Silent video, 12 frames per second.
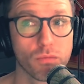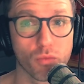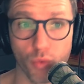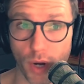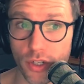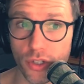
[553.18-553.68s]

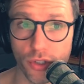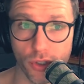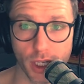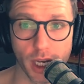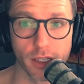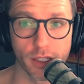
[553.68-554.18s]

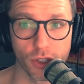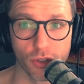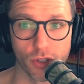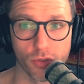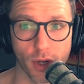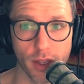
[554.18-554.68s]
registered
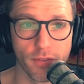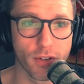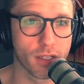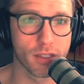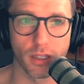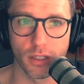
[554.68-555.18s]
dietitians, right? They've
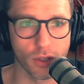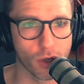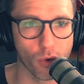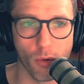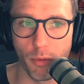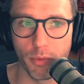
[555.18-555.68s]
done studies on
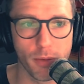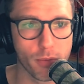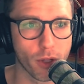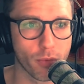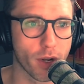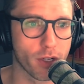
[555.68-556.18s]
normal
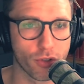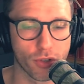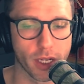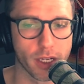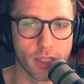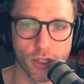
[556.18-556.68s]
people and registered
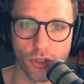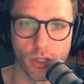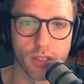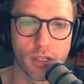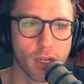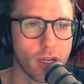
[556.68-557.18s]

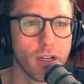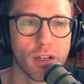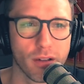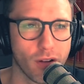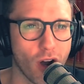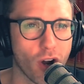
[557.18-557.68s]
dietitians.
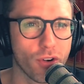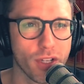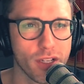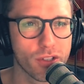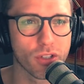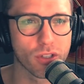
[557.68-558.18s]

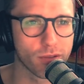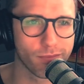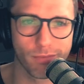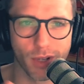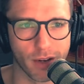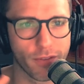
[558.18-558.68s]
RDs or
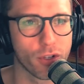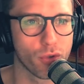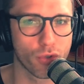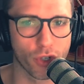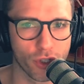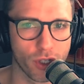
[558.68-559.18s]
kind of a
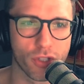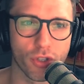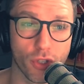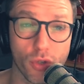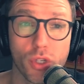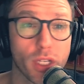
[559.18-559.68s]
nutritionist are
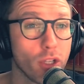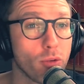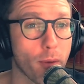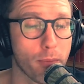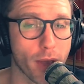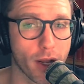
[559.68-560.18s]
usually a little
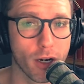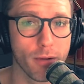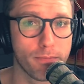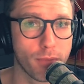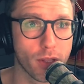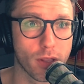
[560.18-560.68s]
bit better,
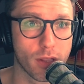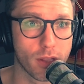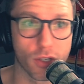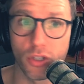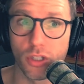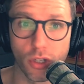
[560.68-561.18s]
but
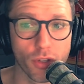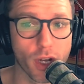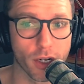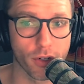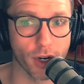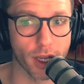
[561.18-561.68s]
they're still
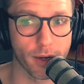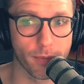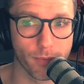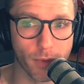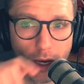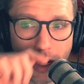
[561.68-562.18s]
not great.
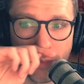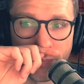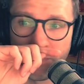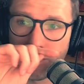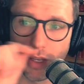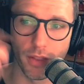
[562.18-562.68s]
And
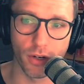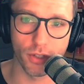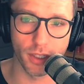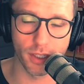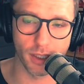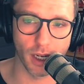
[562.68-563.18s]
there's
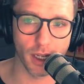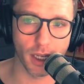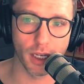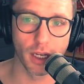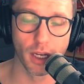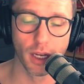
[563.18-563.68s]
a
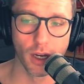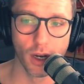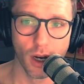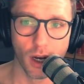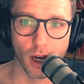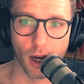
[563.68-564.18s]
study,
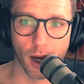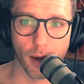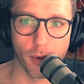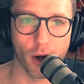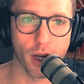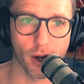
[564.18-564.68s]

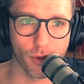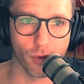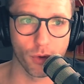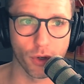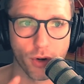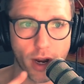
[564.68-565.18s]
I'll kind of
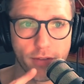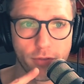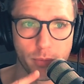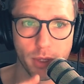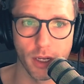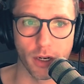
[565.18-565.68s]
throw the graph
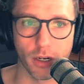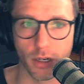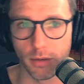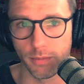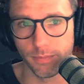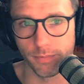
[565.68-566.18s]
up here,